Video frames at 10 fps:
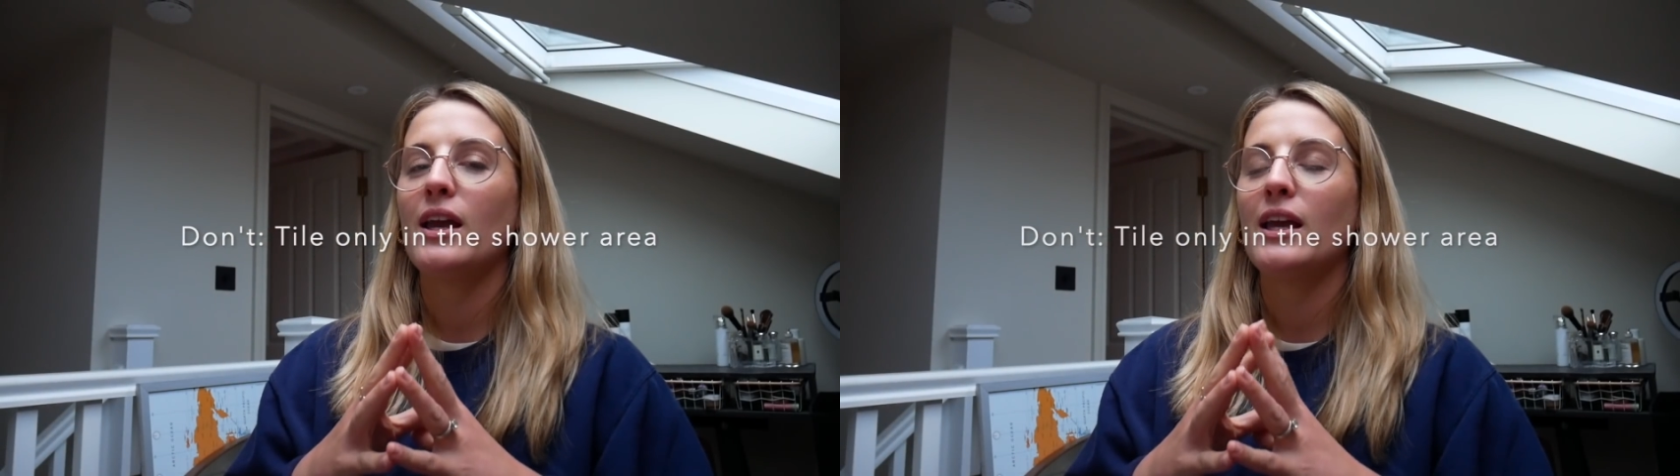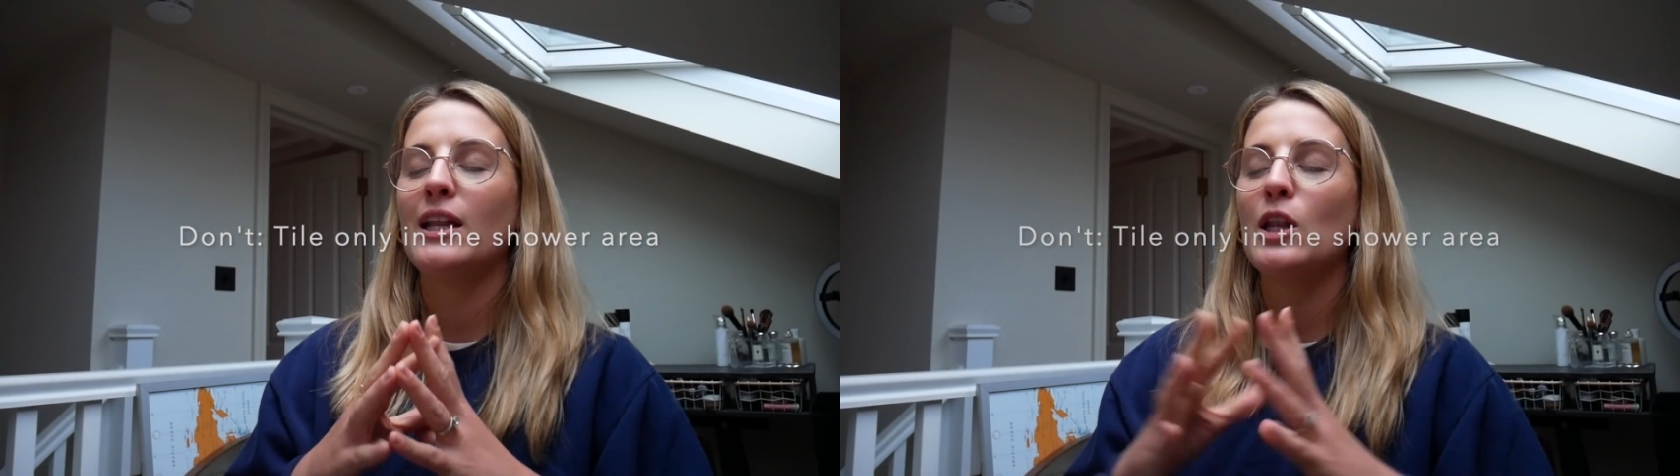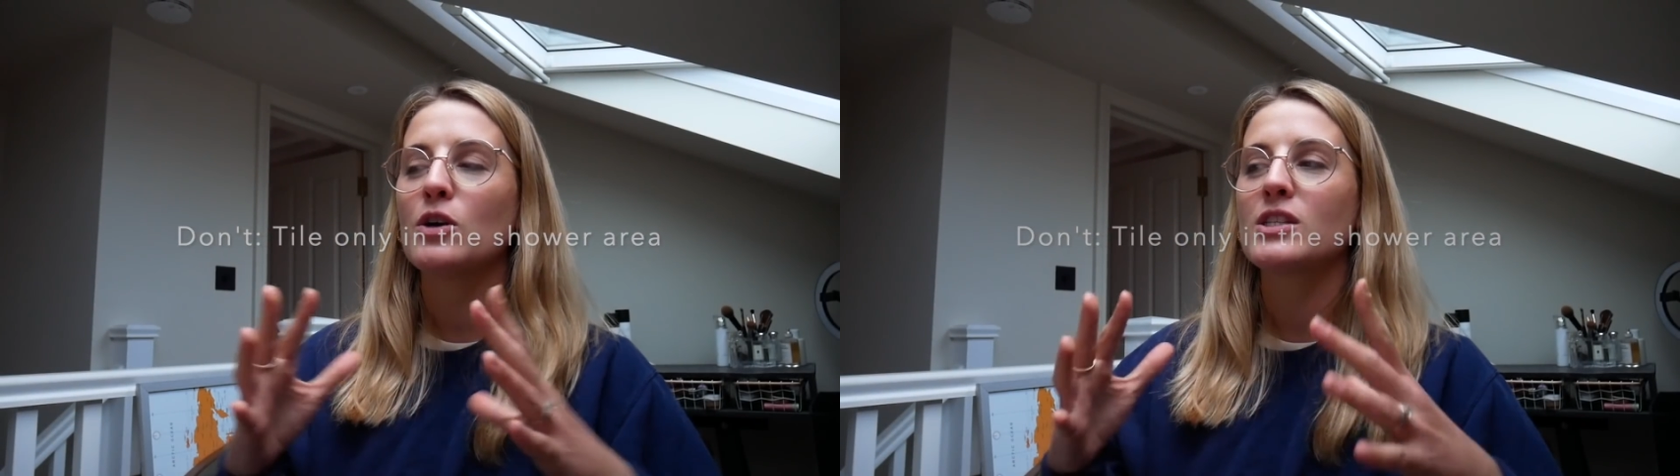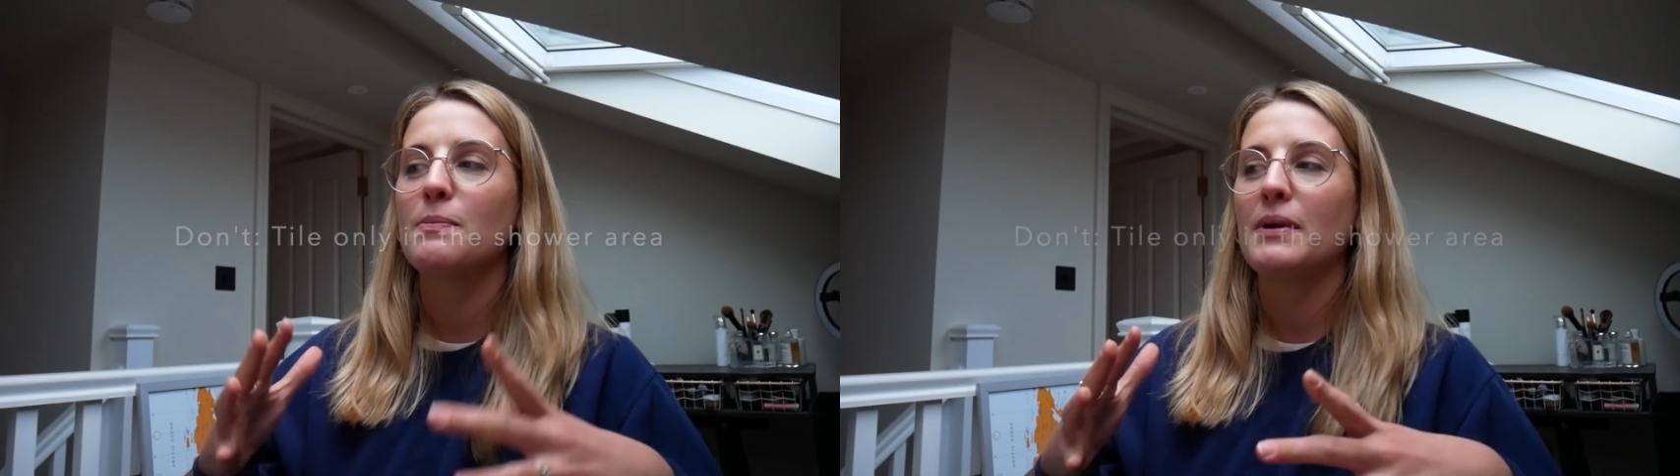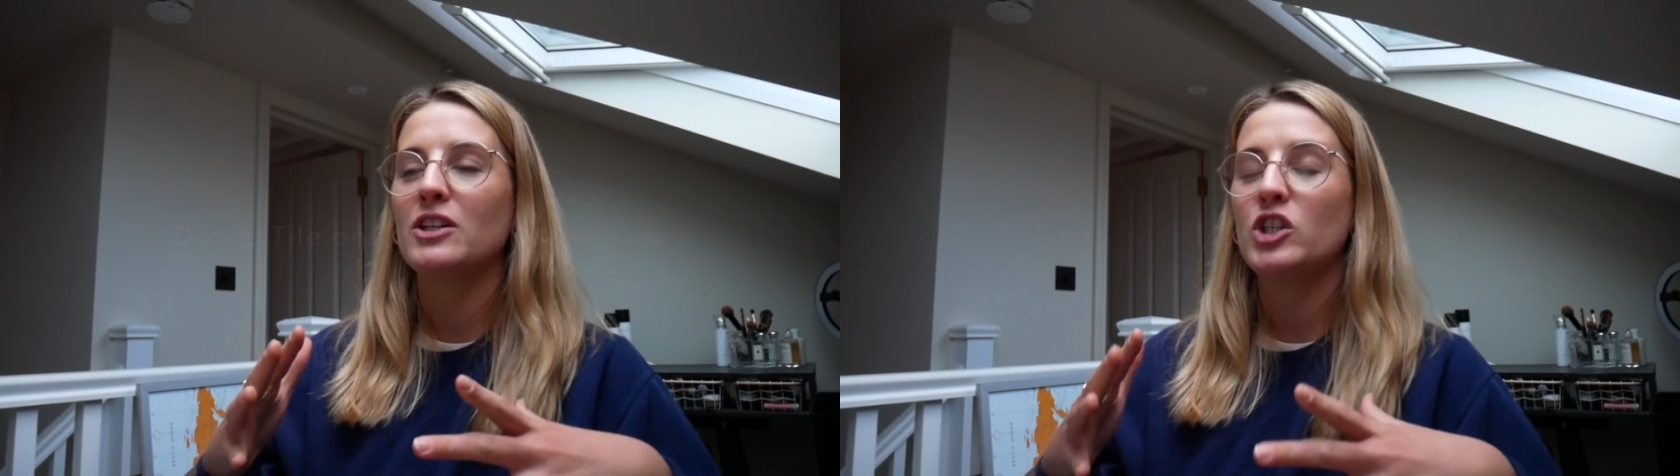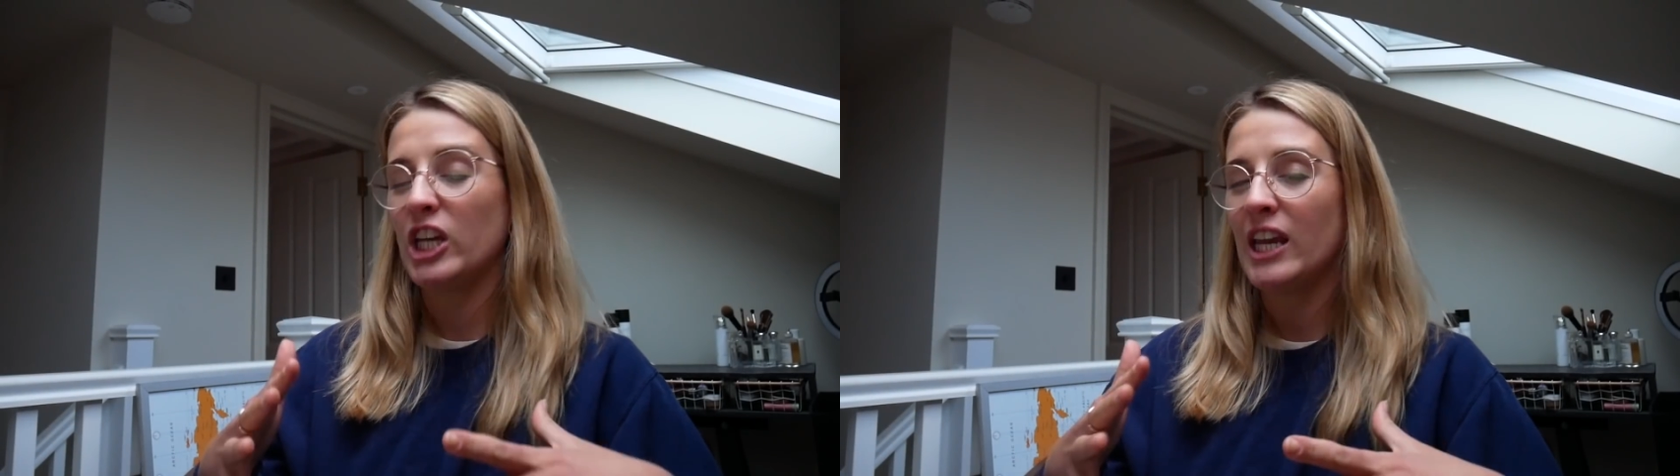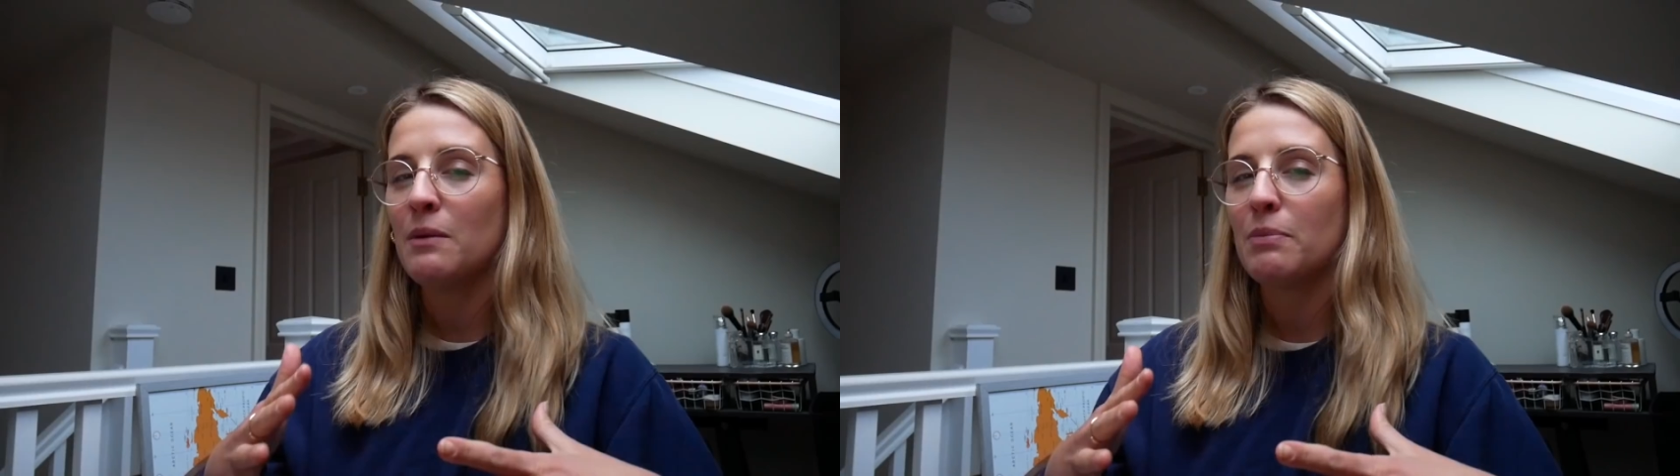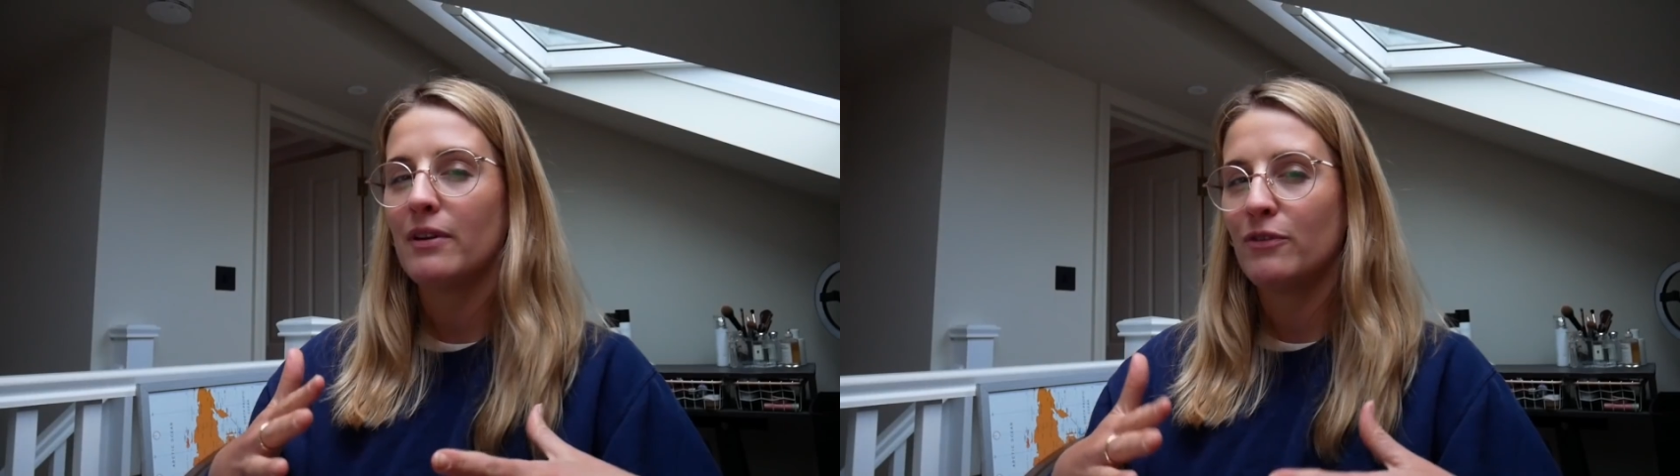it looks a bit
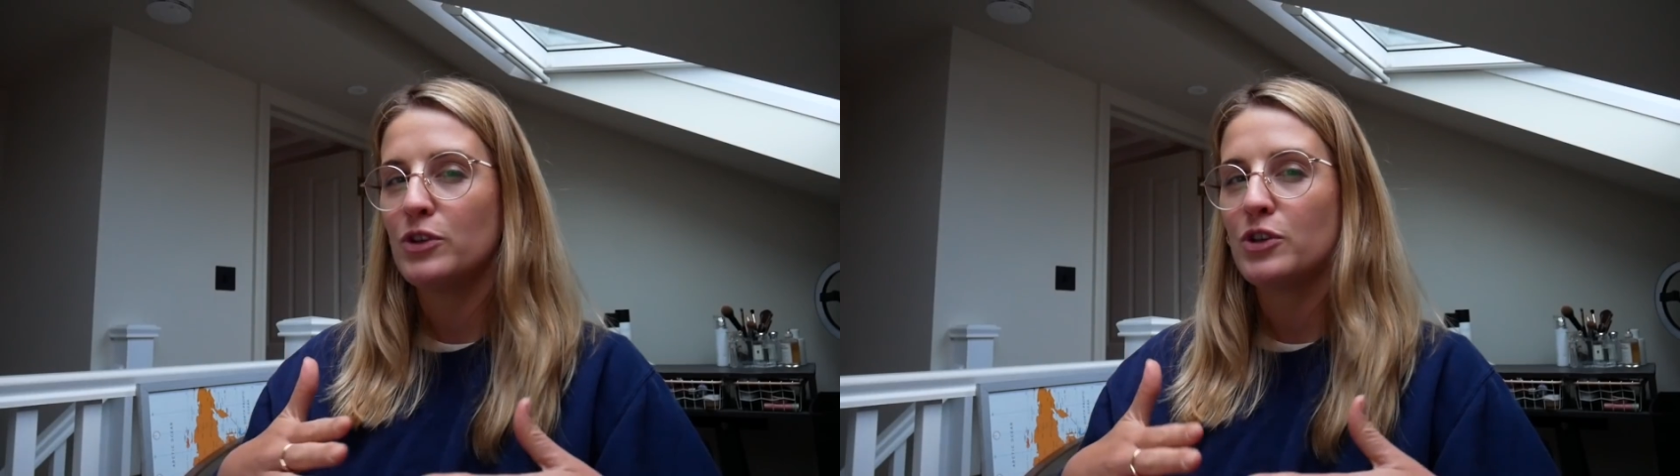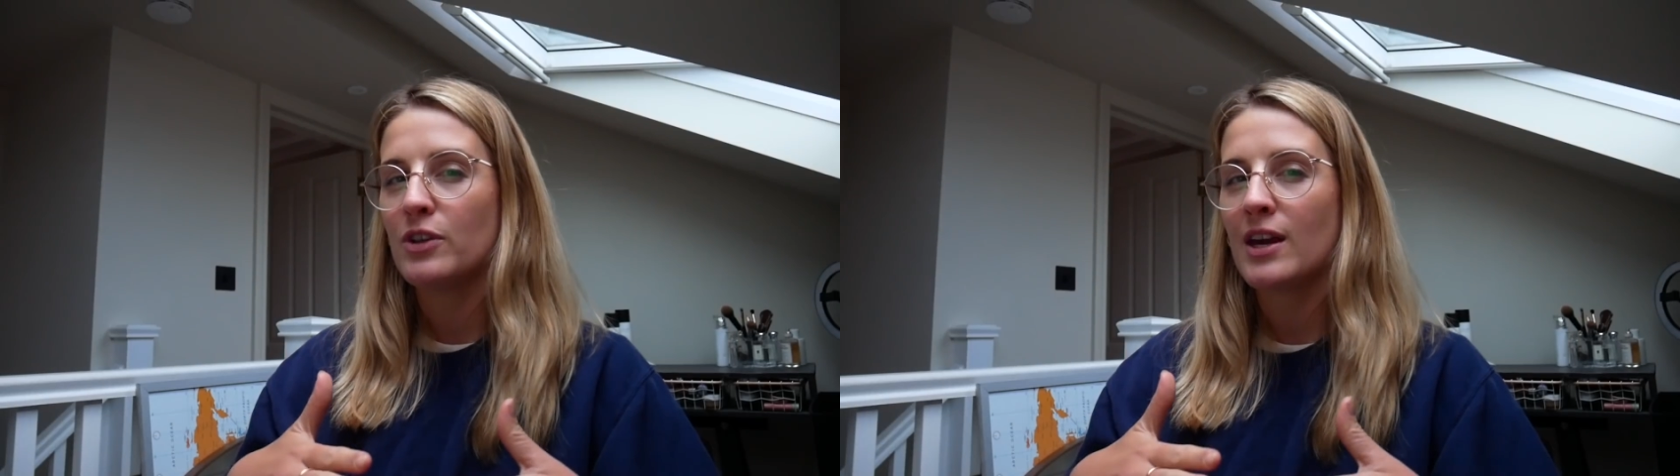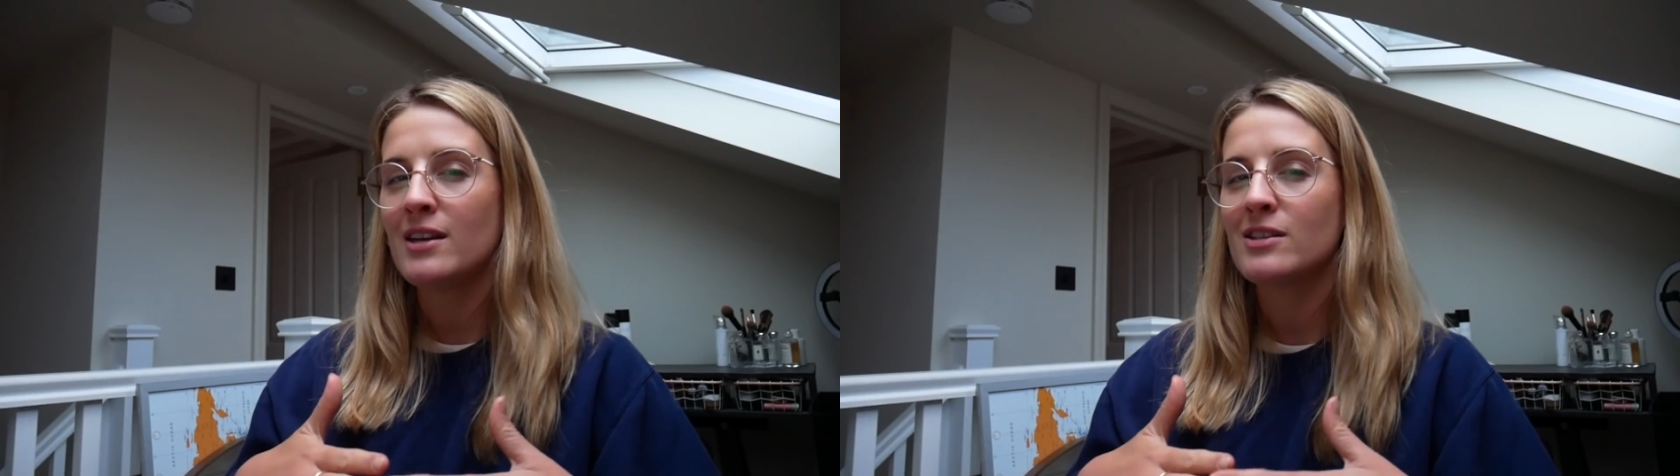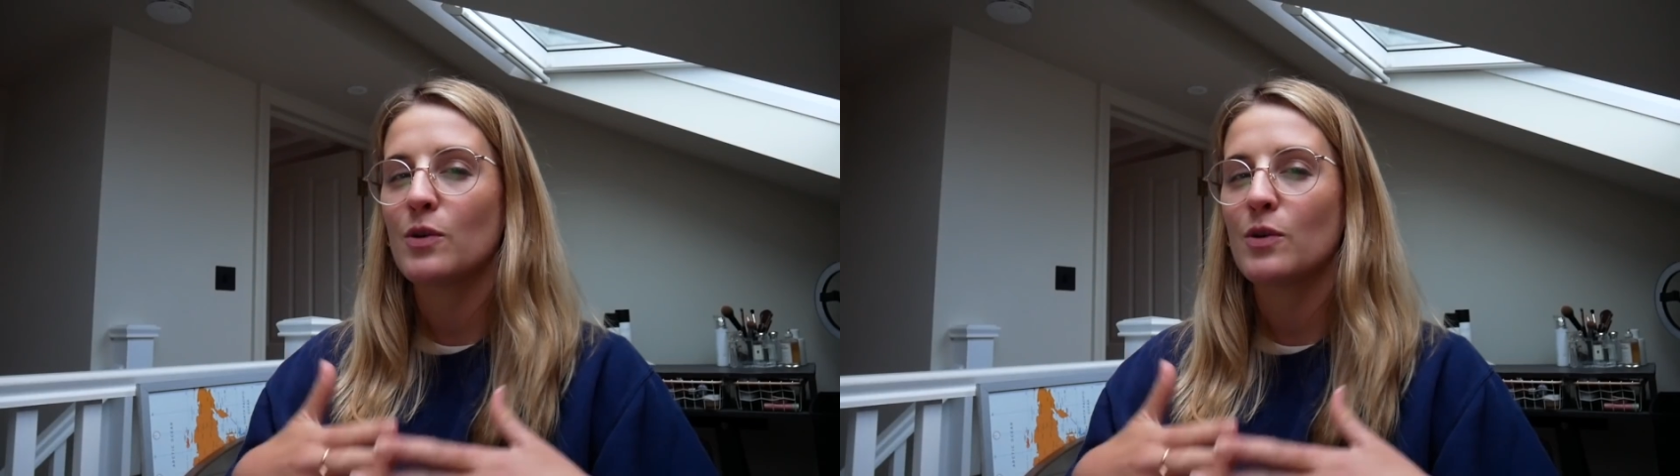cheap if you do this.